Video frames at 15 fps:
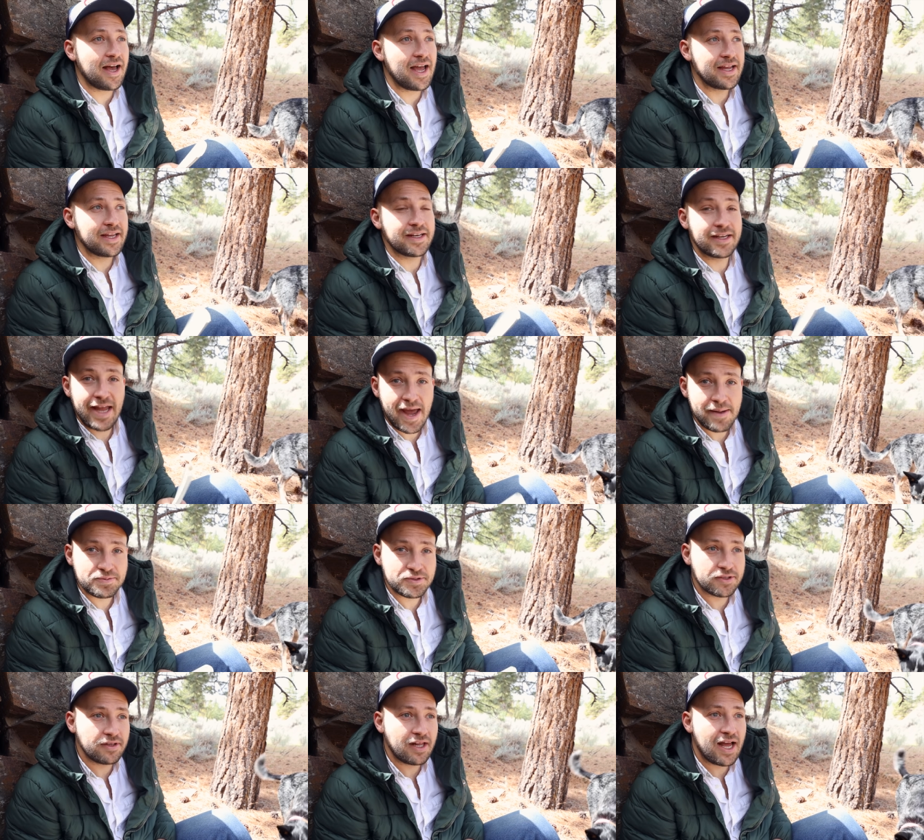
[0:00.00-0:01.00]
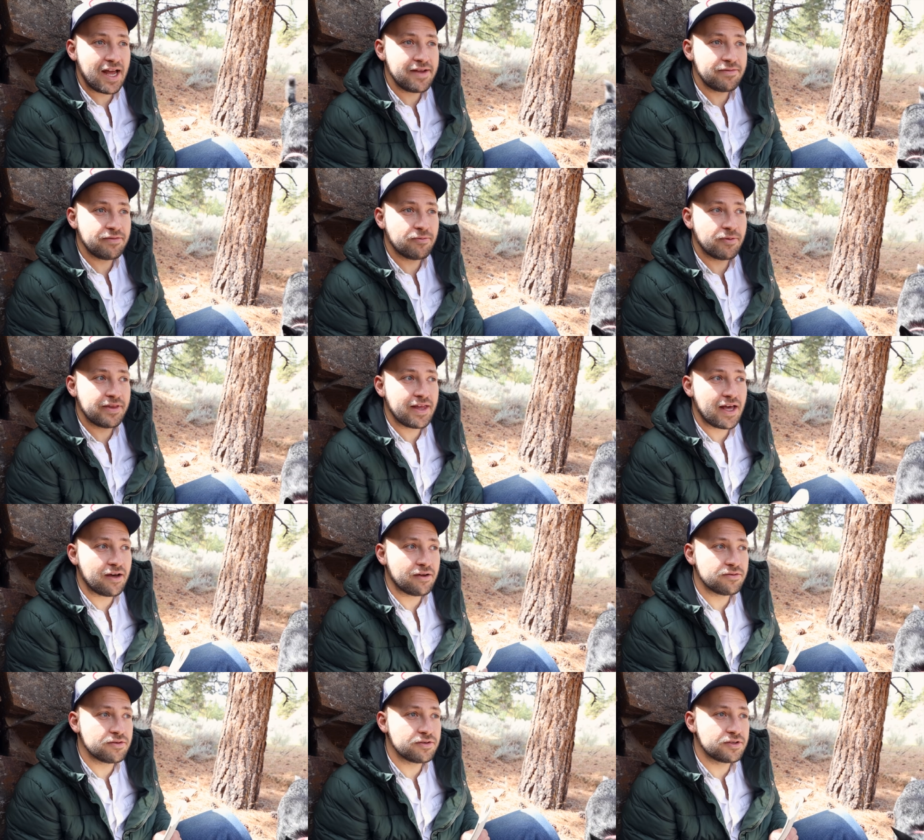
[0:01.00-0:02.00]
I can capture life
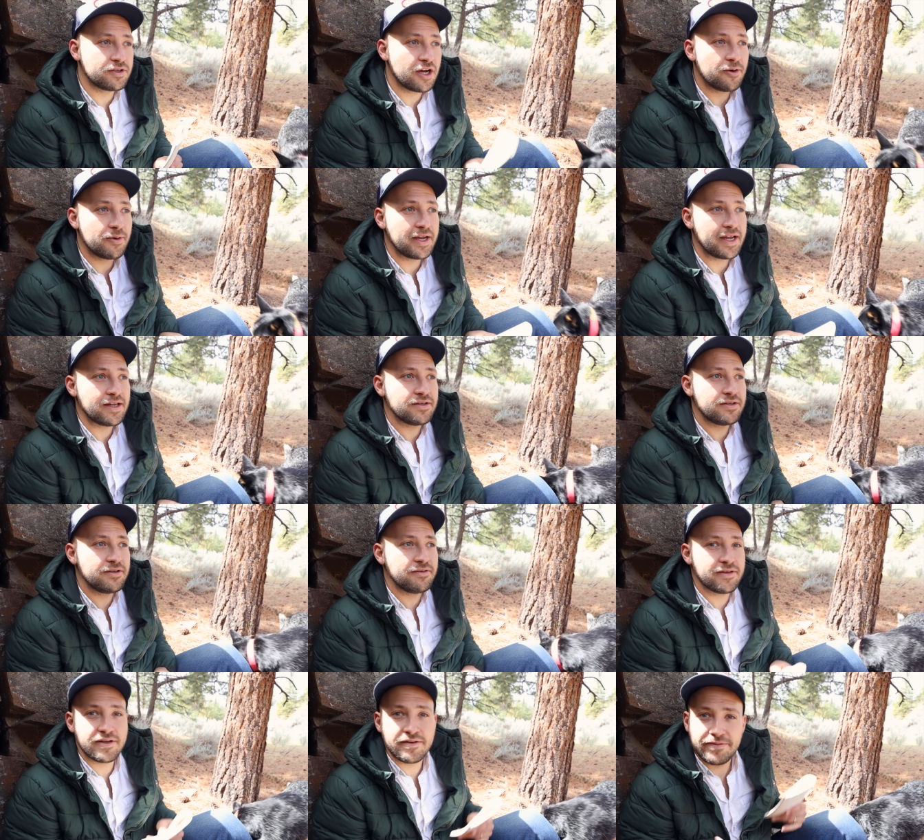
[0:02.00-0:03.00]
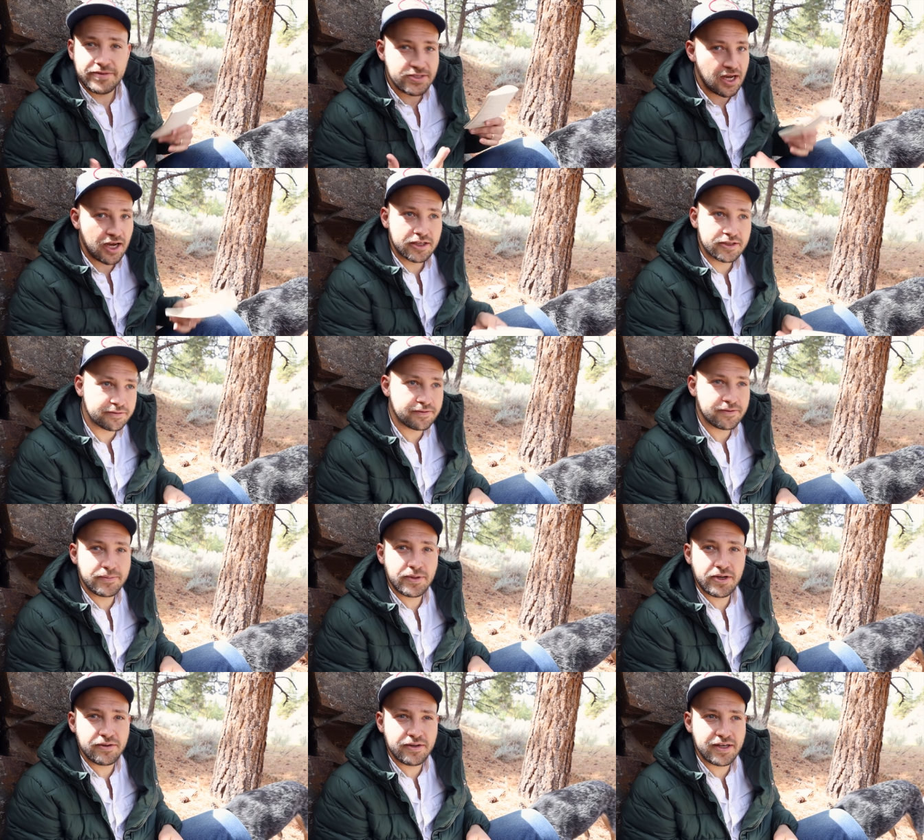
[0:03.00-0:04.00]
without going into the photographer
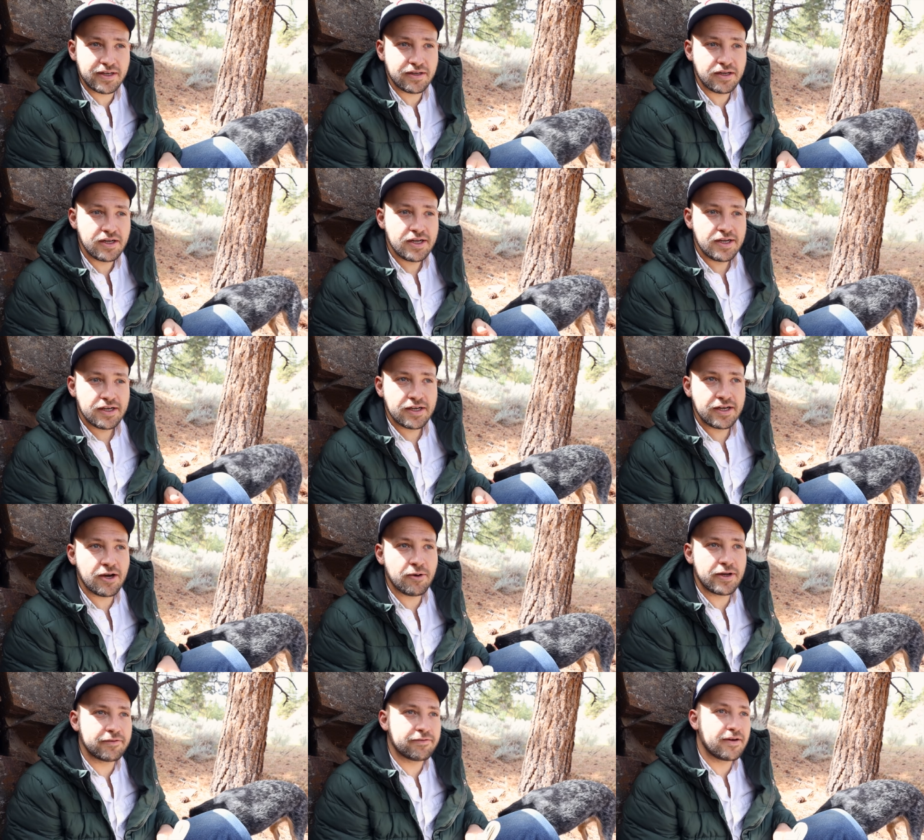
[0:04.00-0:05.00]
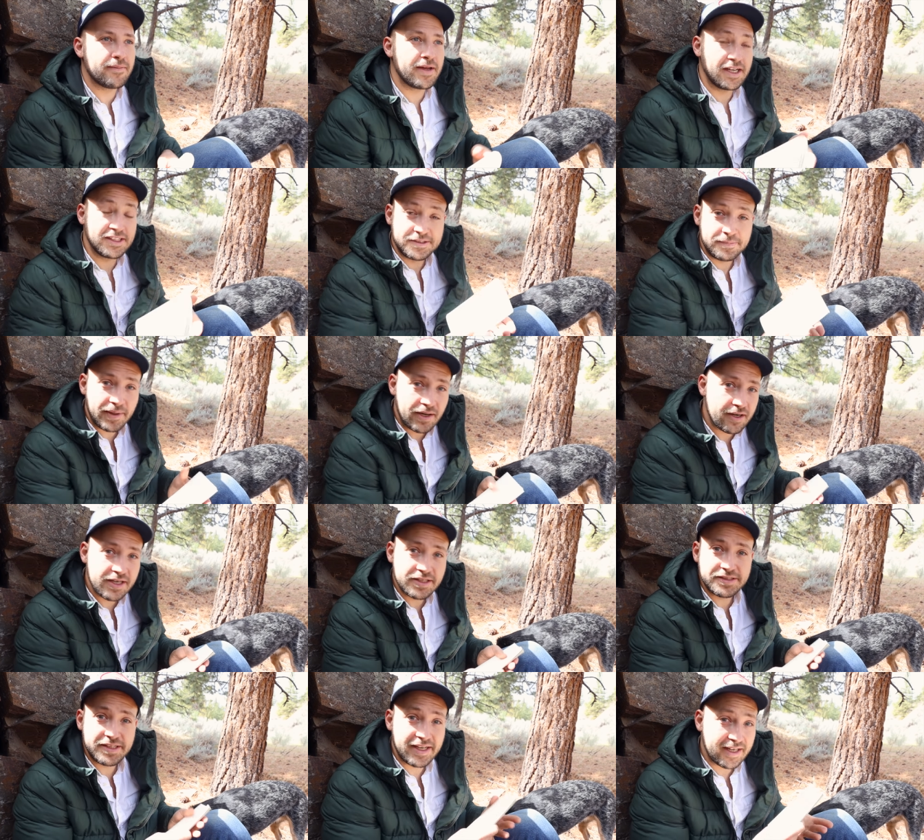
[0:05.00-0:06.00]
mode and going from
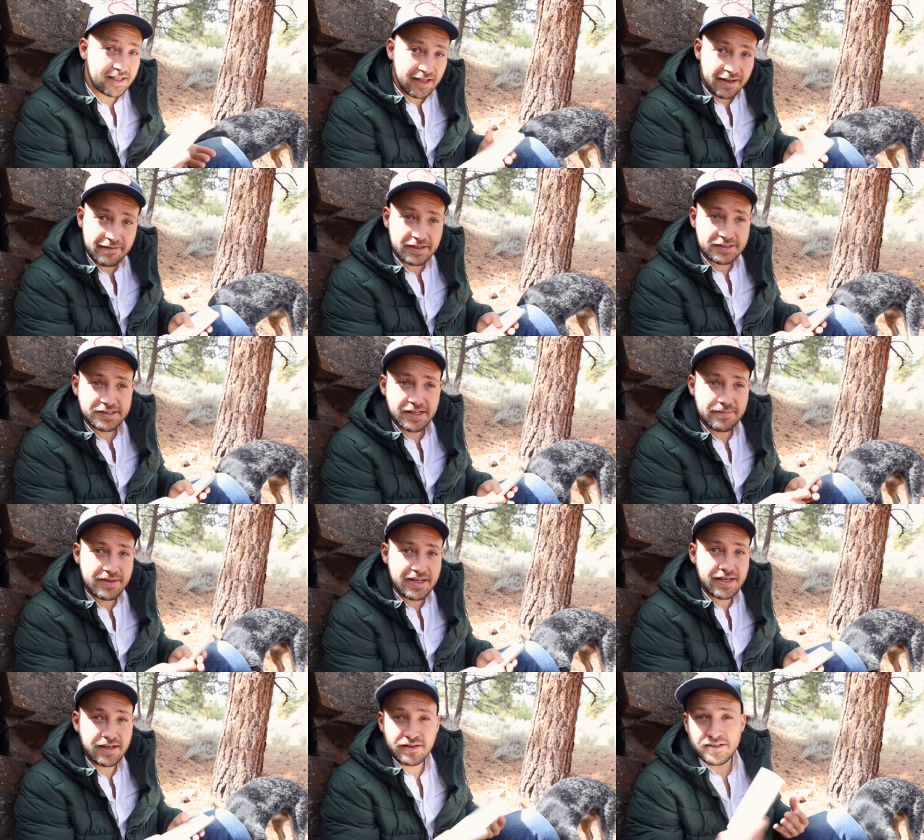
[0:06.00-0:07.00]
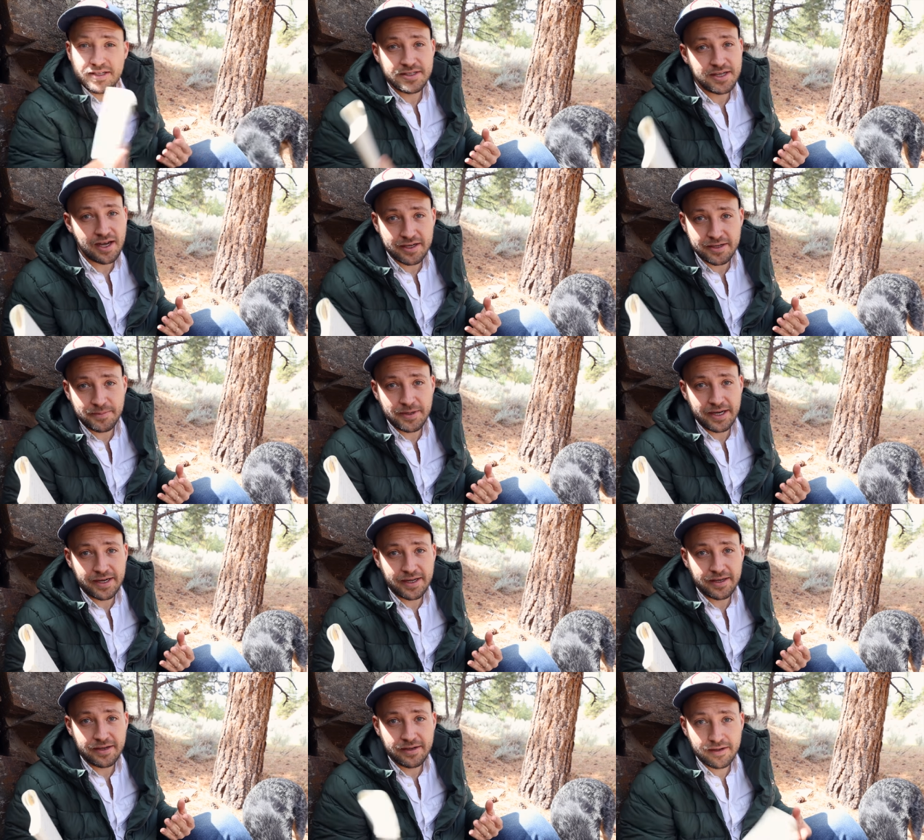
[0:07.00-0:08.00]
experiencing and living something to documenting
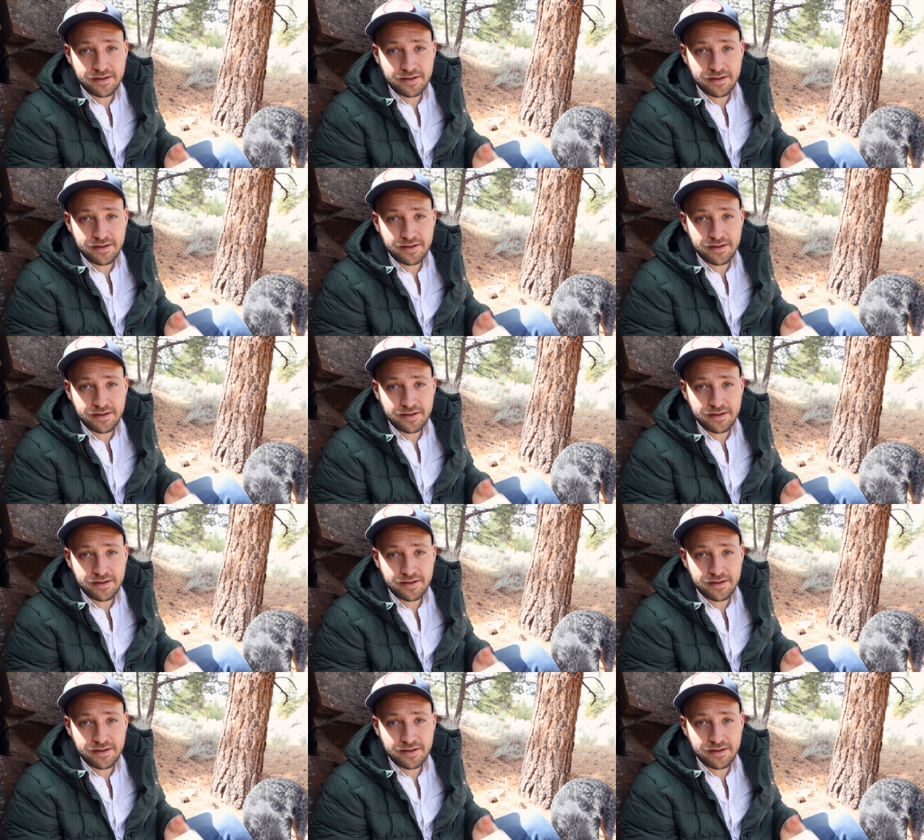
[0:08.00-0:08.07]
it.